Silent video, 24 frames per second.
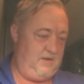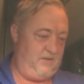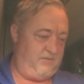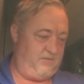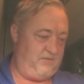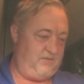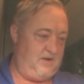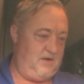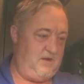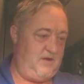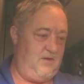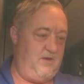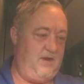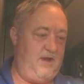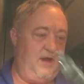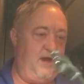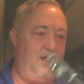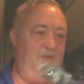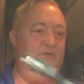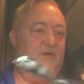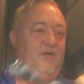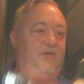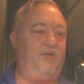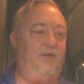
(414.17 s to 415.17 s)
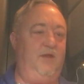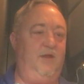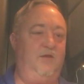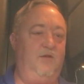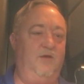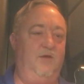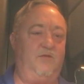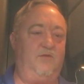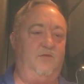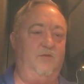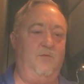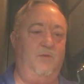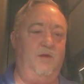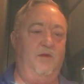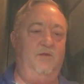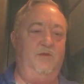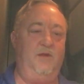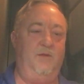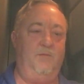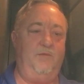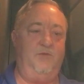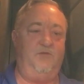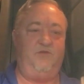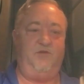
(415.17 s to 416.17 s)
So it obviously cooks at one
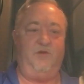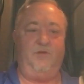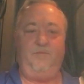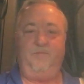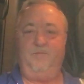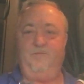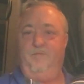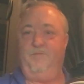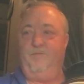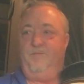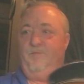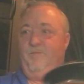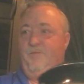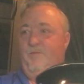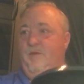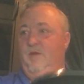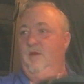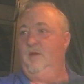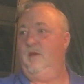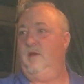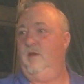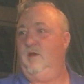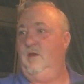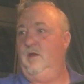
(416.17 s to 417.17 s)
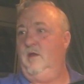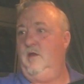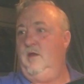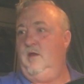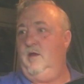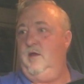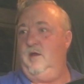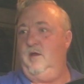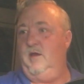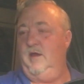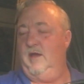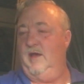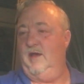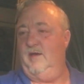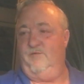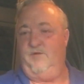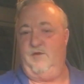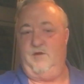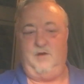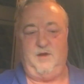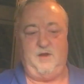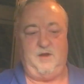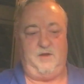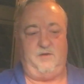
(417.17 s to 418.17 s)
temperature. You have
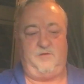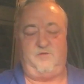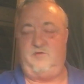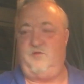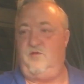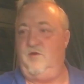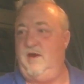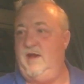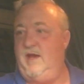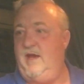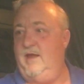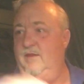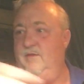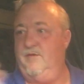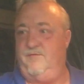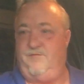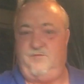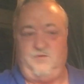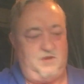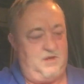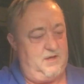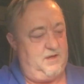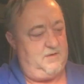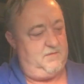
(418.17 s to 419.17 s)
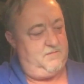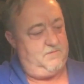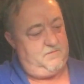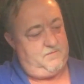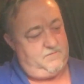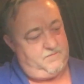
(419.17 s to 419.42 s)
your tray in the front.